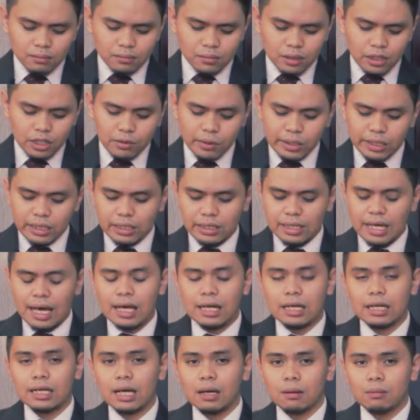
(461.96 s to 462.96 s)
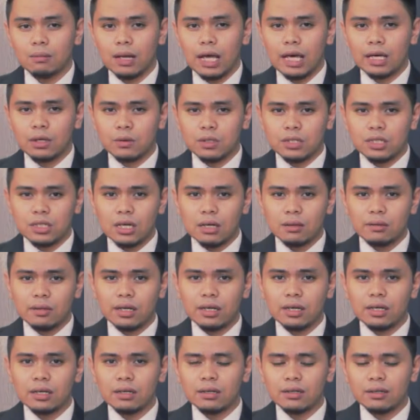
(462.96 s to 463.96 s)
agree that
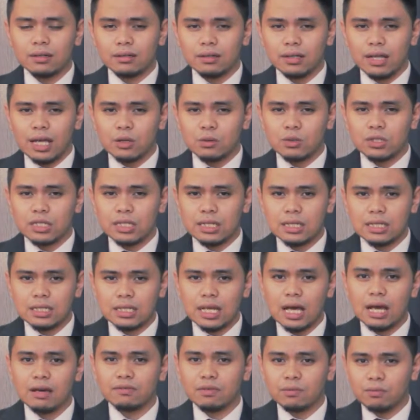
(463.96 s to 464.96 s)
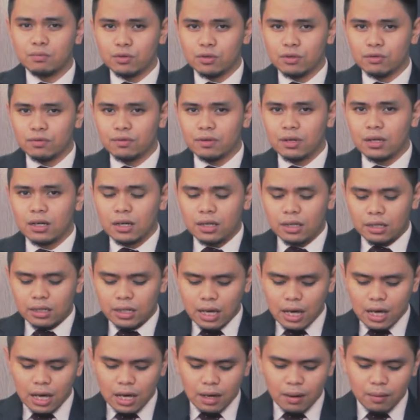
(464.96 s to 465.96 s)
their language skills have improved
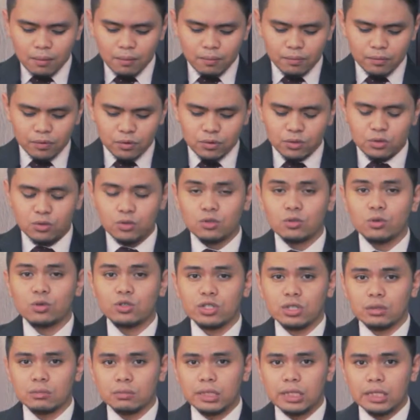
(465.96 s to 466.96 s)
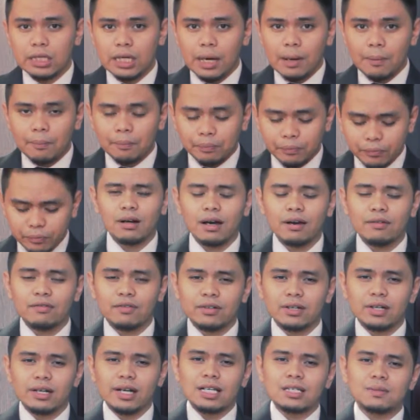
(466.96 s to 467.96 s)
due to social media. Right. For
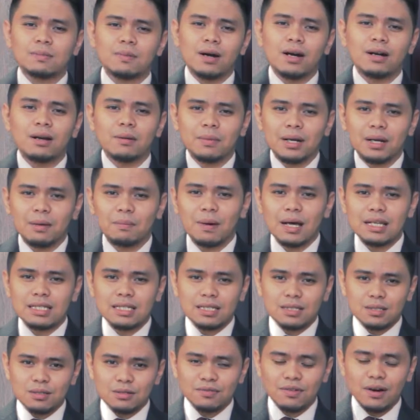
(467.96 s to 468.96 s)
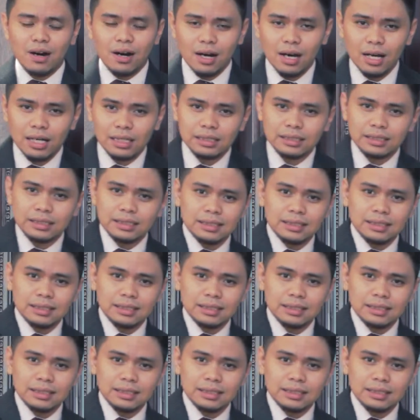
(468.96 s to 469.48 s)
the next part, I'm going to pass it to Farhan.